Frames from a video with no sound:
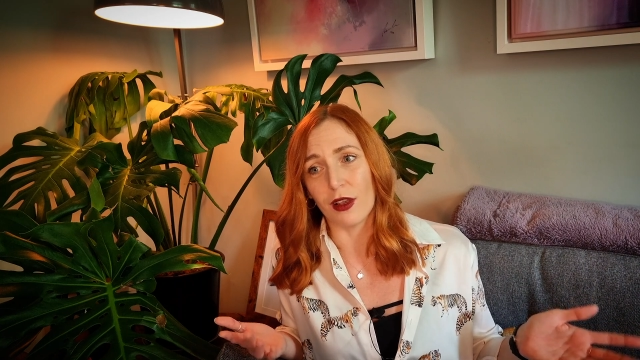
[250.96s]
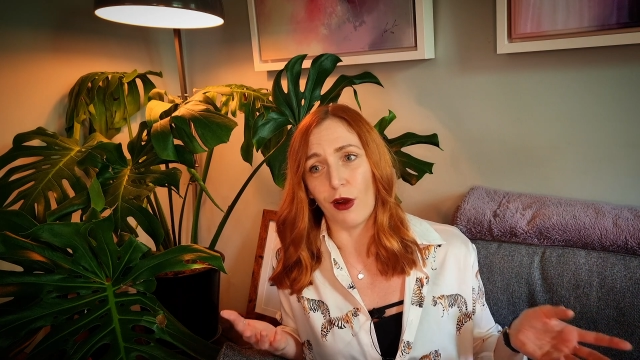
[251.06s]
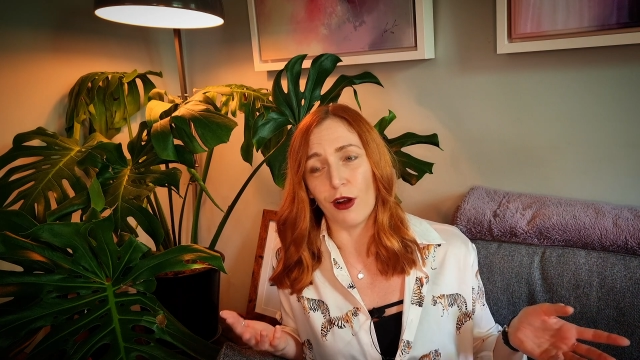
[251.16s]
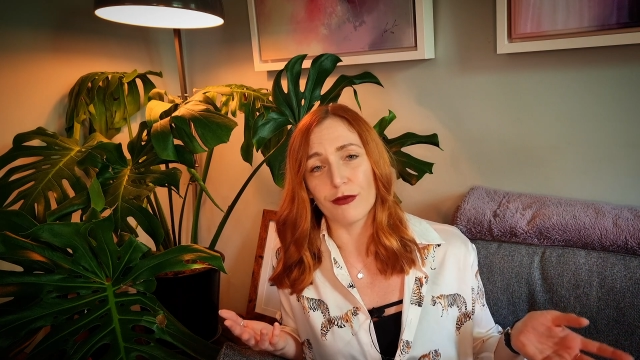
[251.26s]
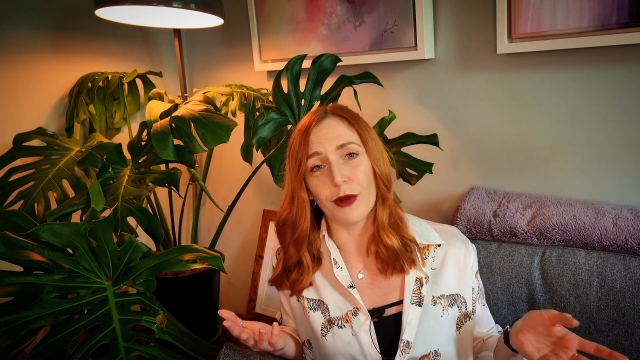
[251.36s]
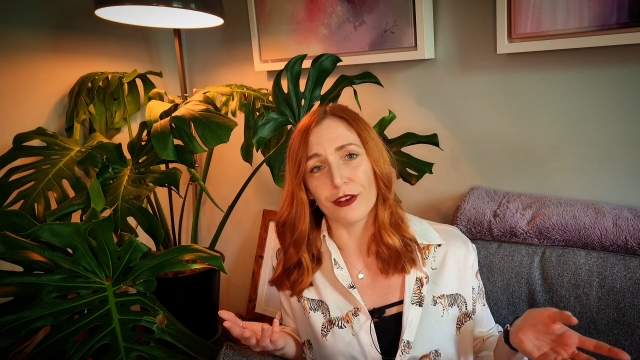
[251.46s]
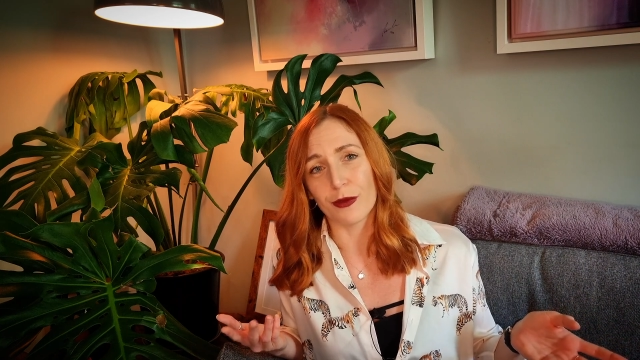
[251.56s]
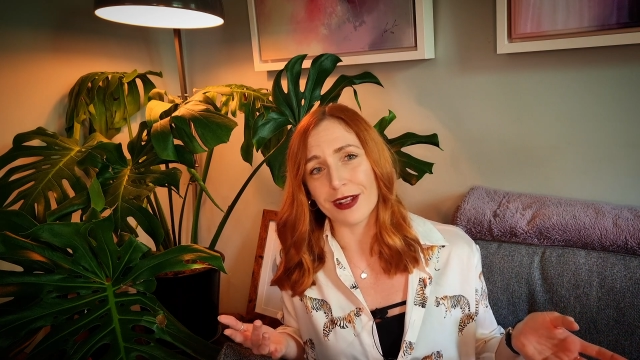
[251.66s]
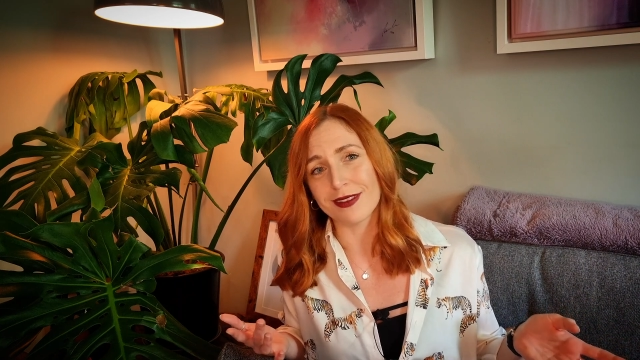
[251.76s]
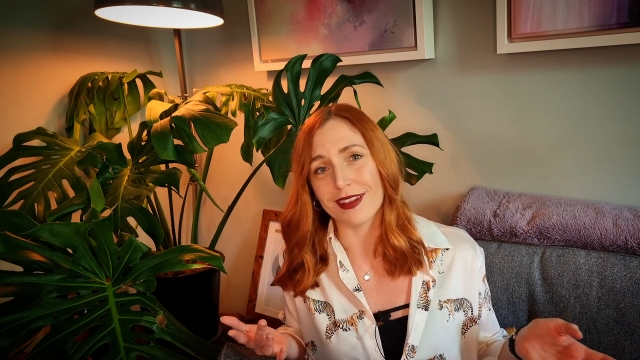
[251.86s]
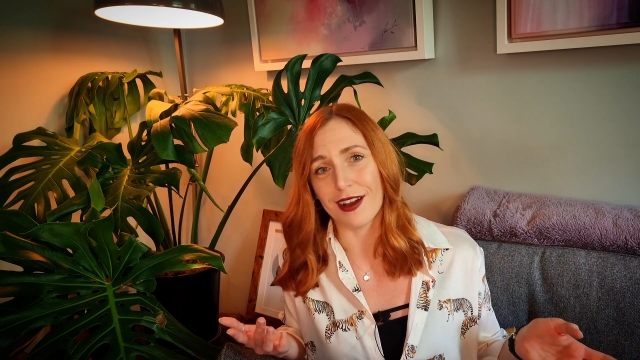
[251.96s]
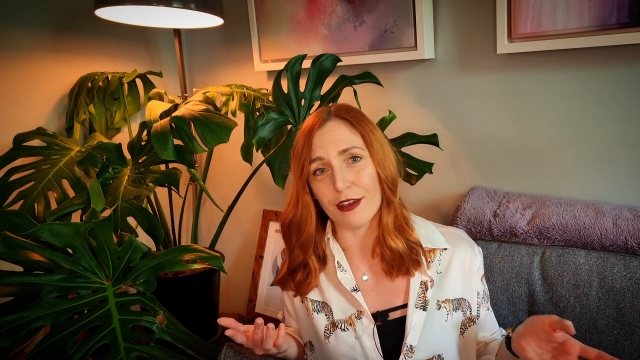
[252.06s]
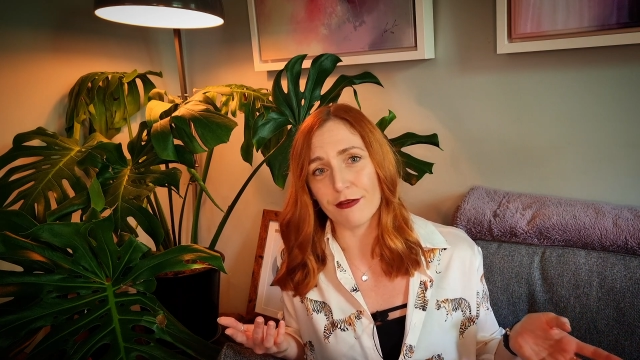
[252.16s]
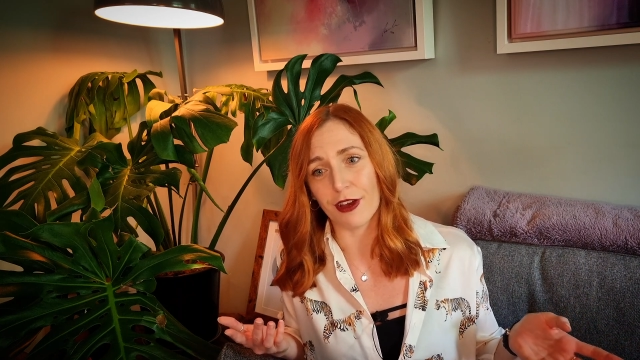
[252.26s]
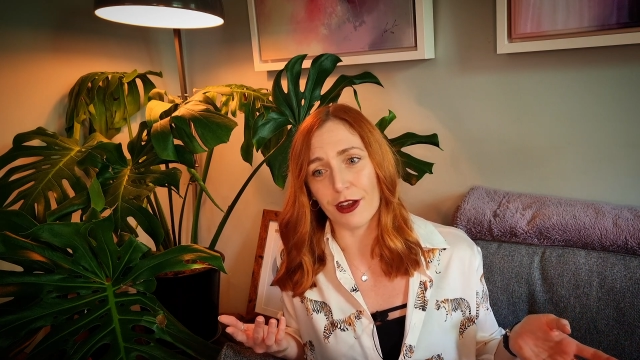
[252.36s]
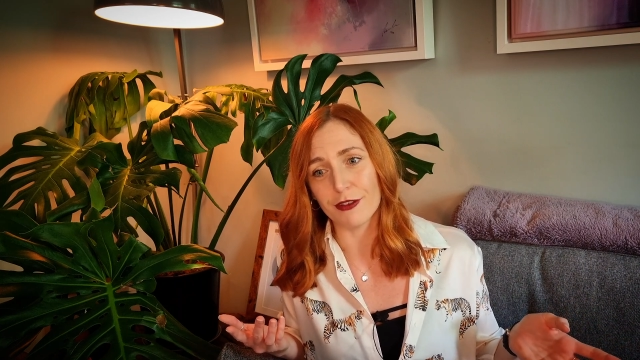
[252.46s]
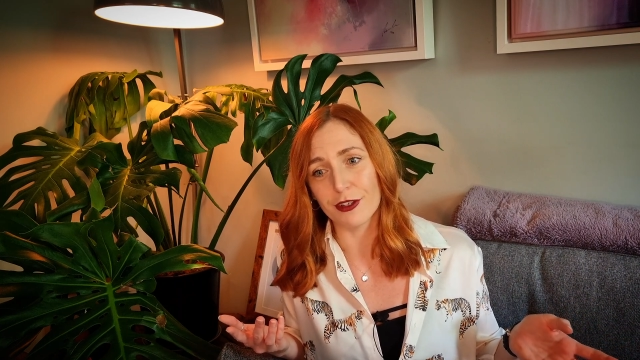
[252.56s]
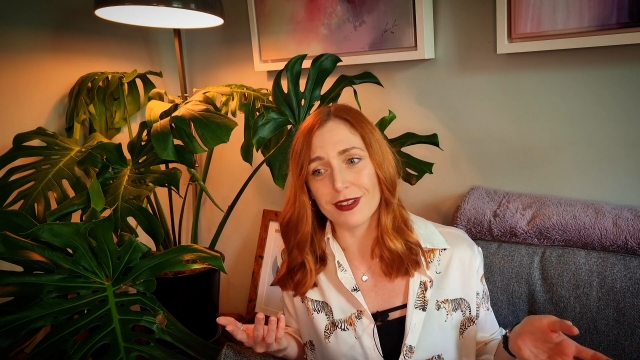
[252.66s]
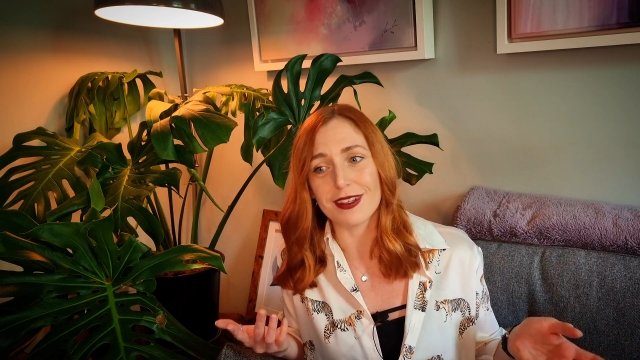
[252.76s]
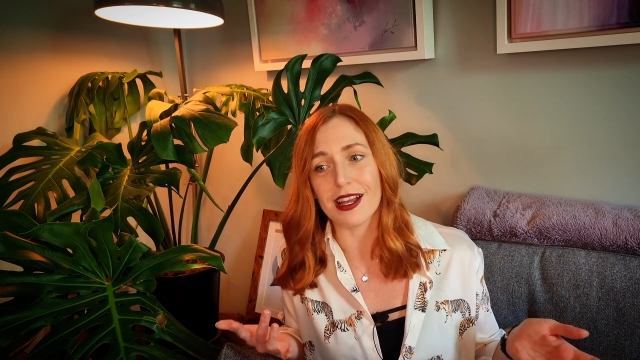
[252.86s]
a lot of micro brands that I've I've
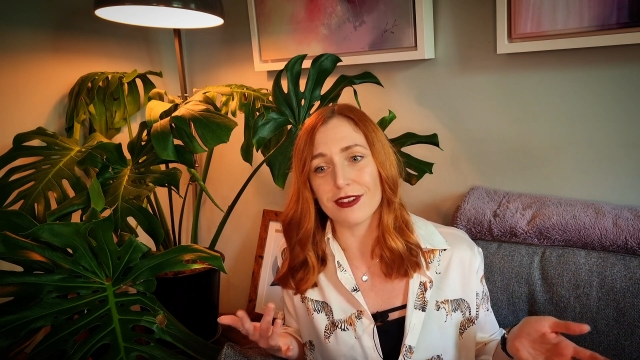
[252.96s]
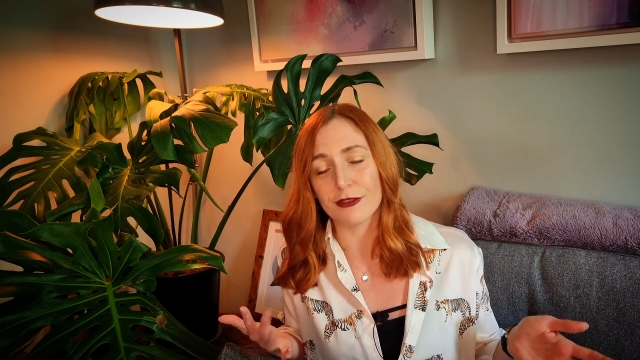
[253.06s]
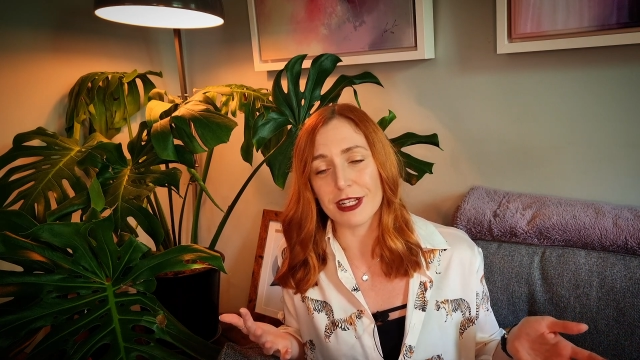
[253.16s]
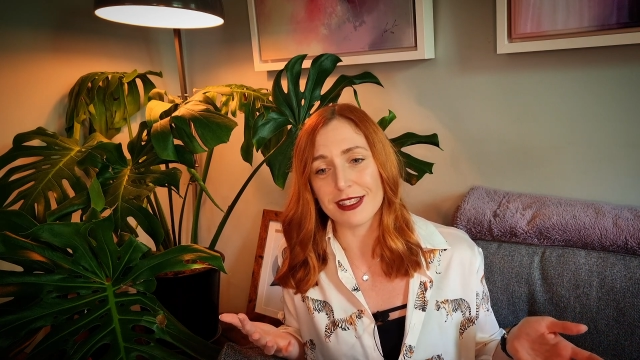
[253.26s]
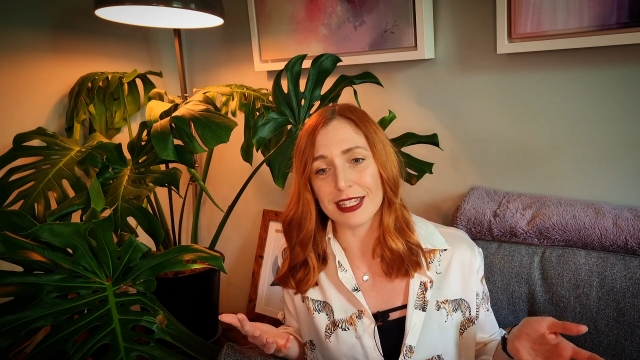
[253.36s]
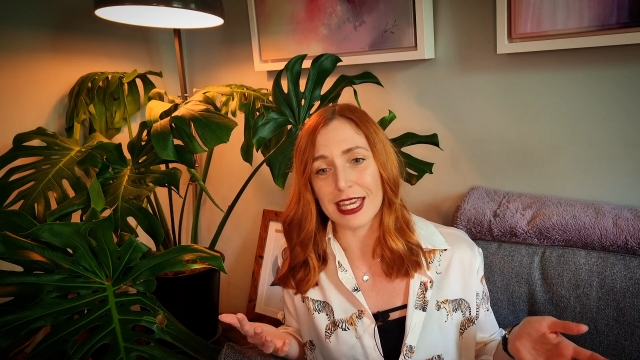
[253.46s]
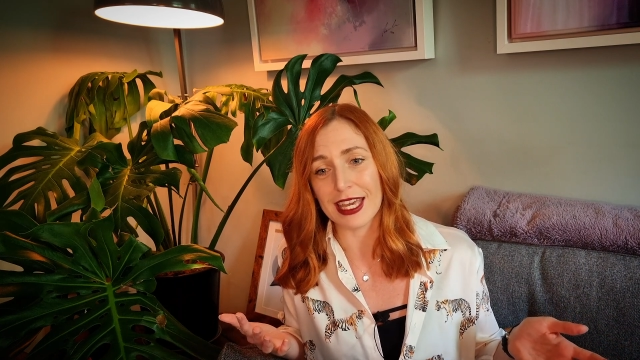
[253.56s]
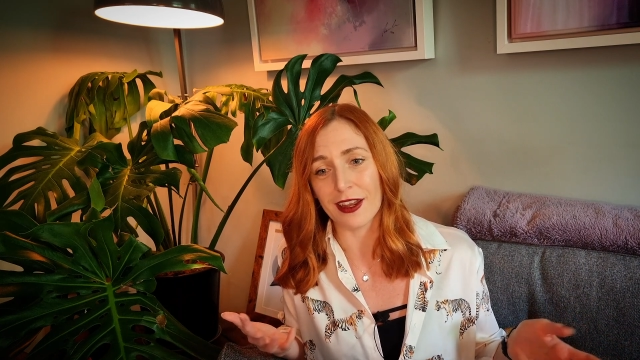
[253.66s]
looked at recently,